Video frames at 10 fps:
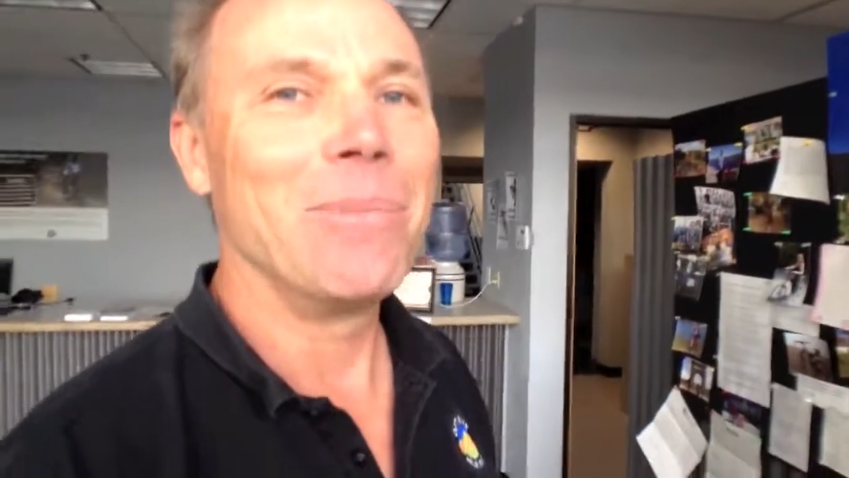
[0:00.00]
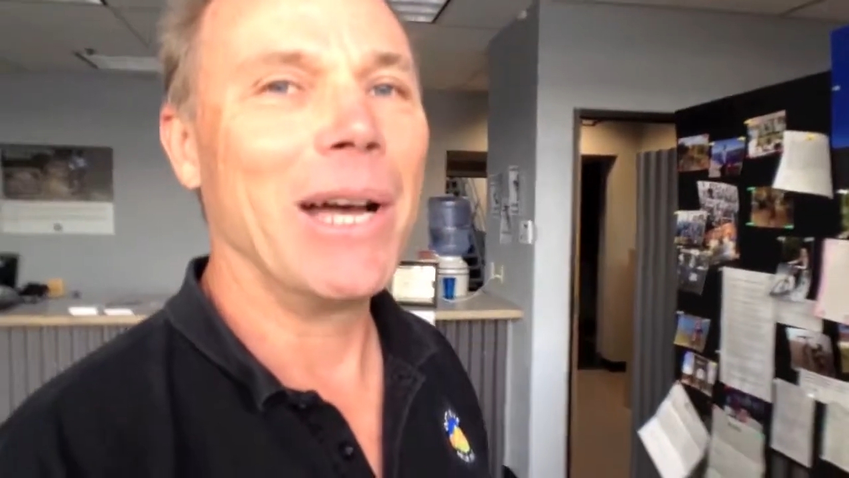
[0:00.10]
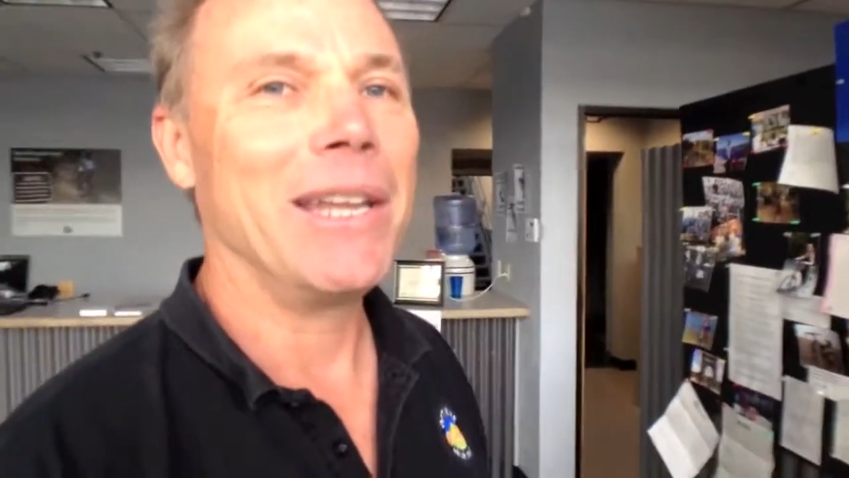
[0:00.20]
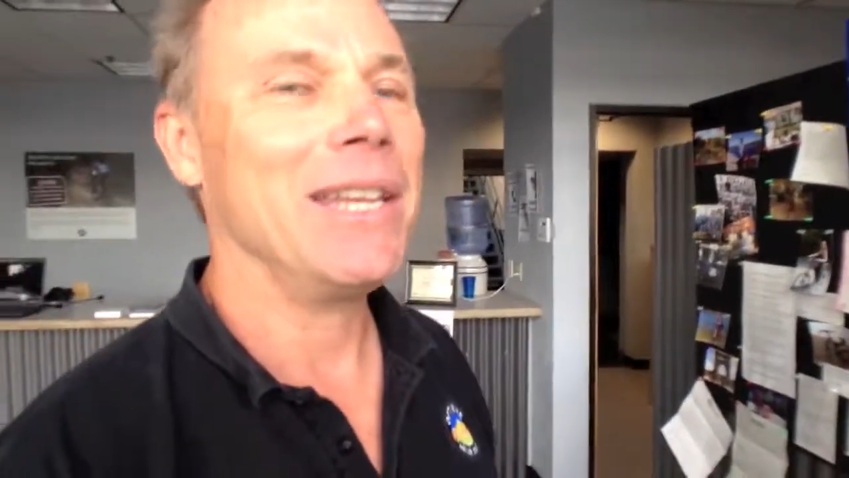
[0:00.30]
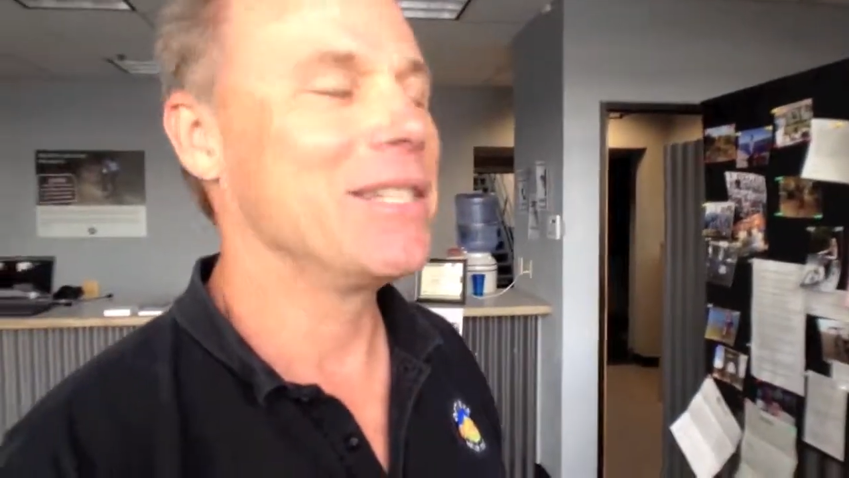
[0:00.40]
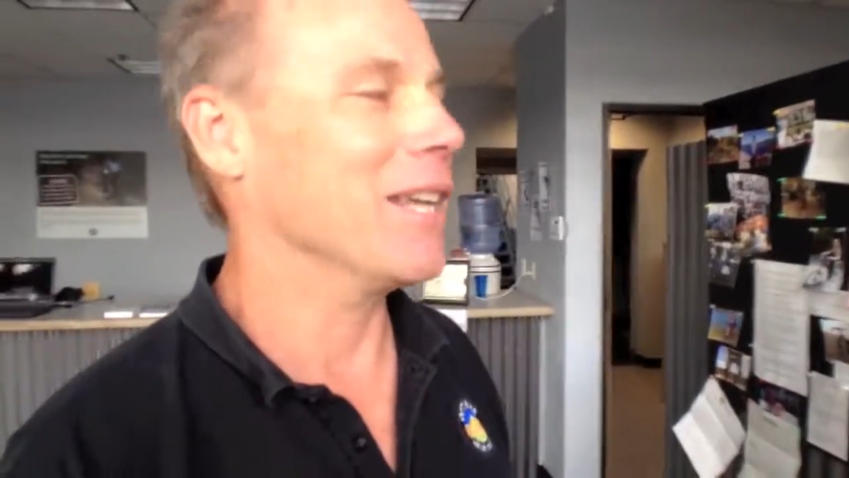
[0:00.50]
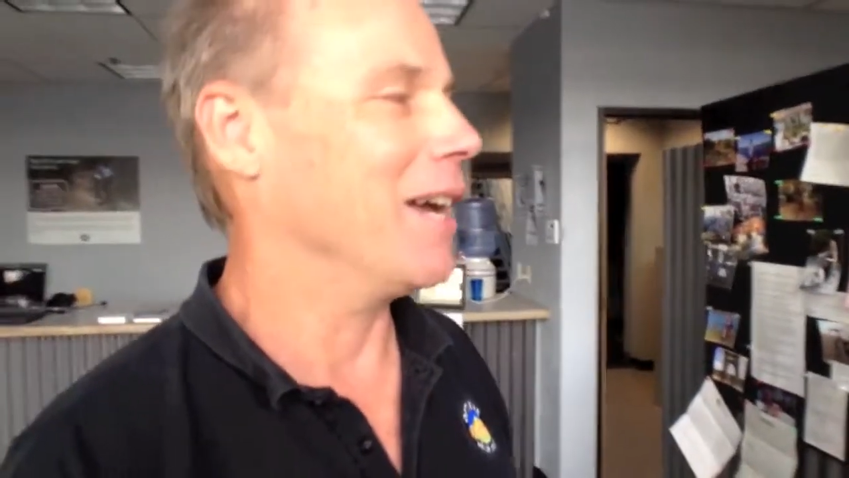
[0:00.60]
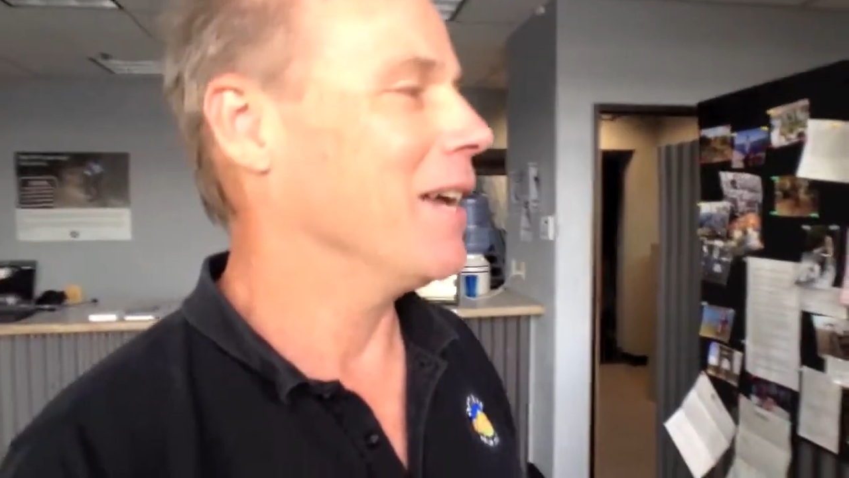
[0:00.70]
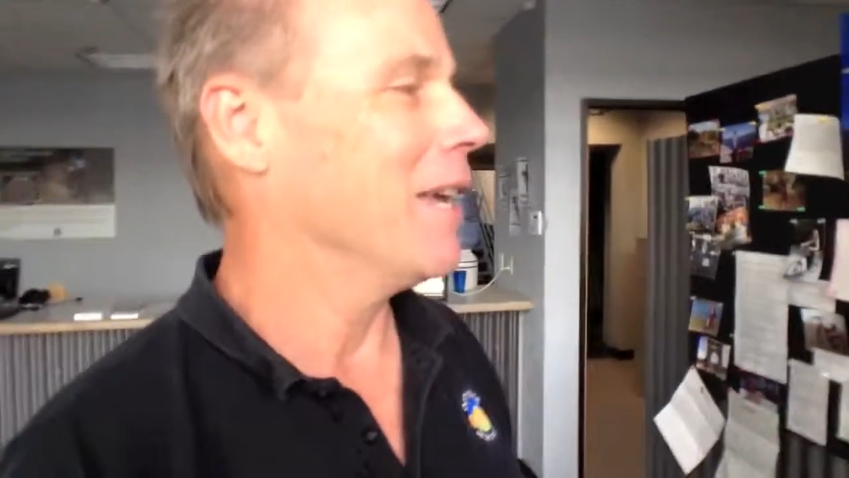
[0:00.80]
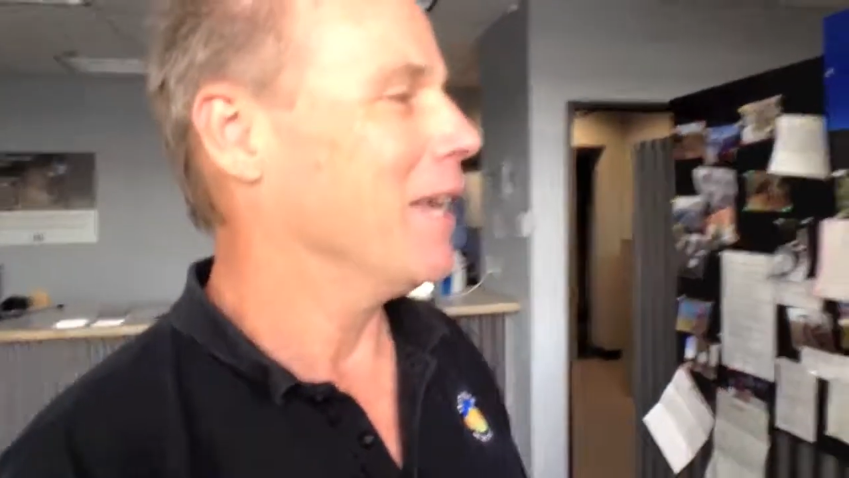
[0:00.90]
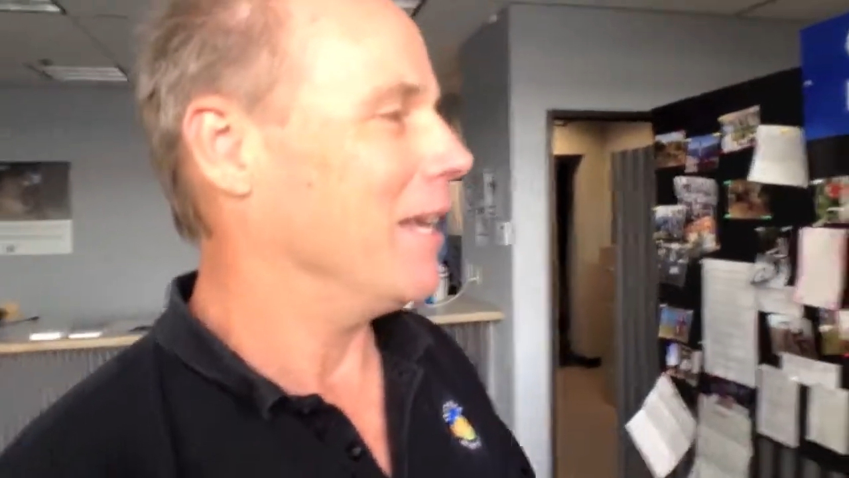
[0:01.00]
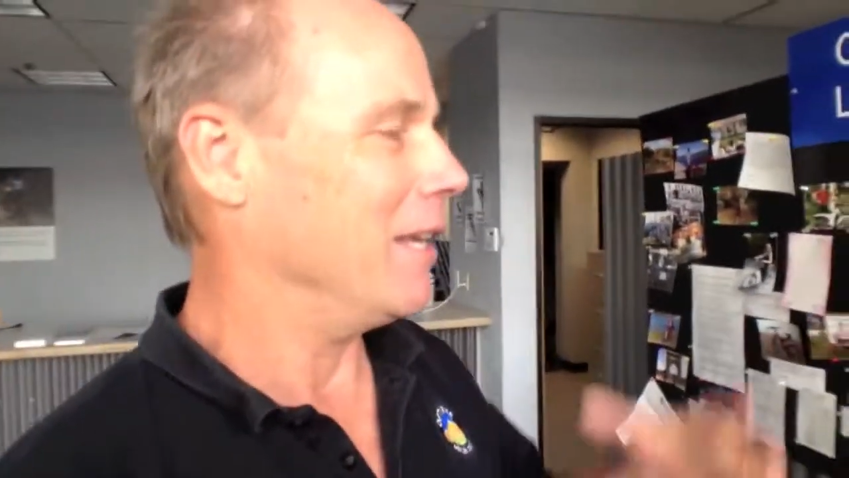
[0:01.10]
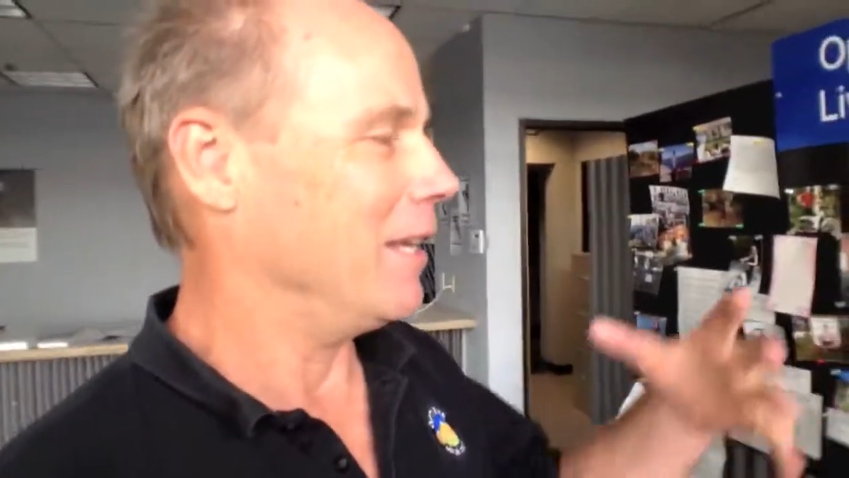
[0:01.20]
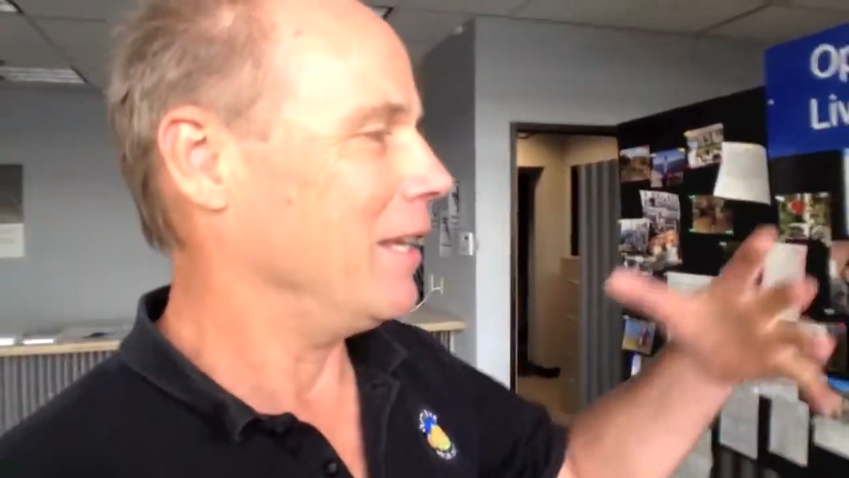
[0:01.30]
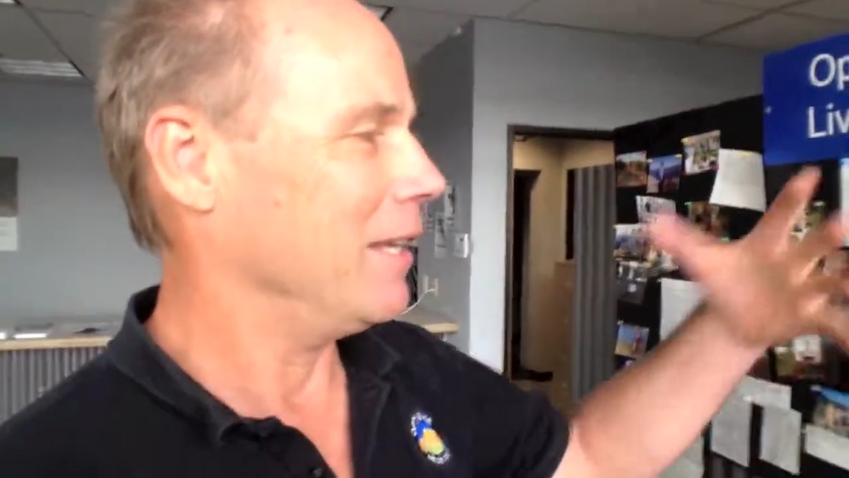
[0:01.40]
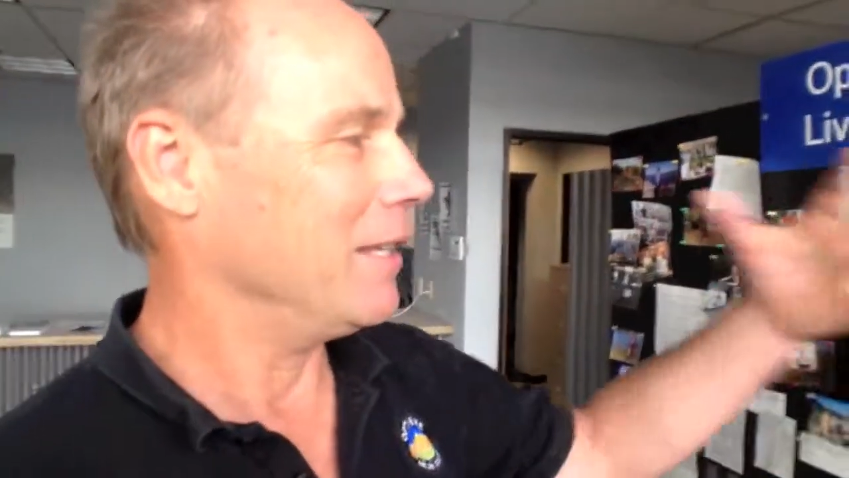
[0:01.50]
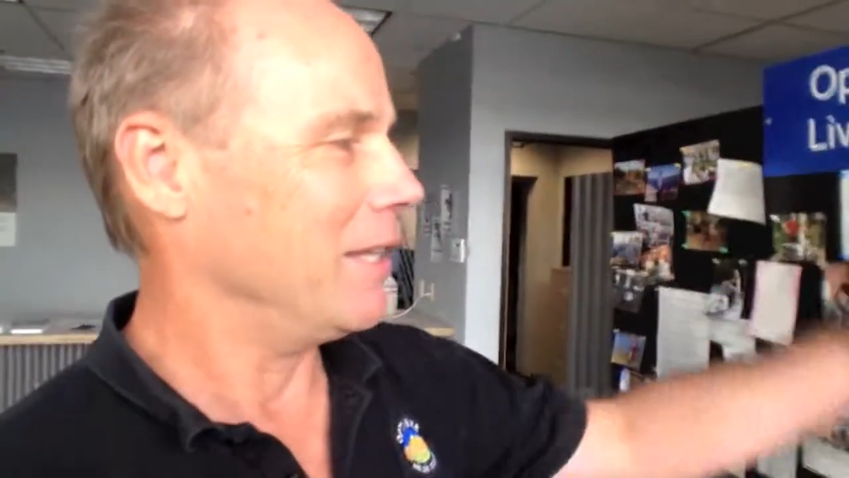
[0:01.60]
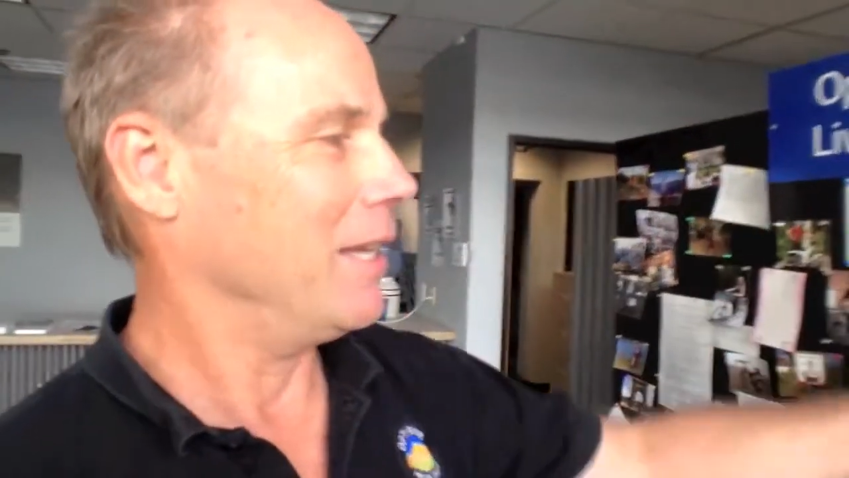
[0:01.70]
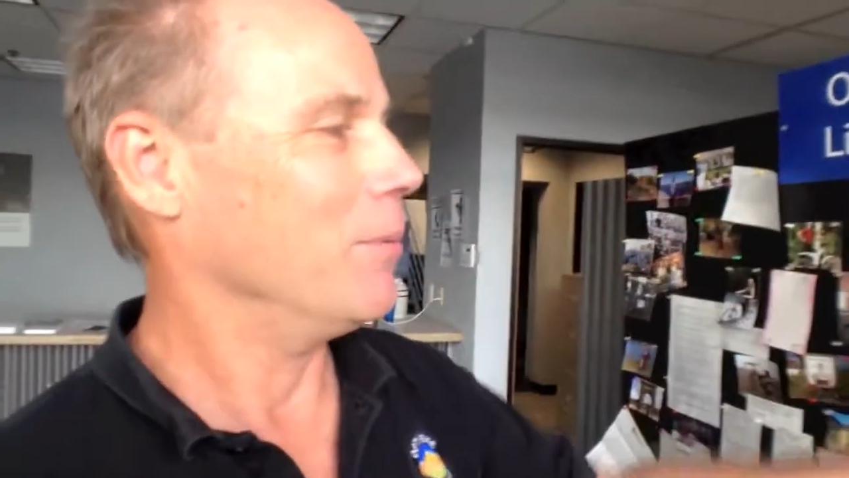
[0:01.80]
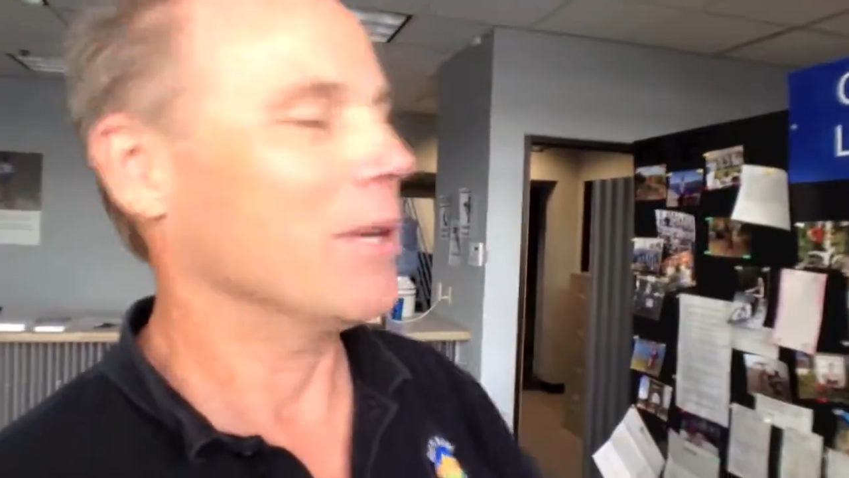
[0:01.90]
But he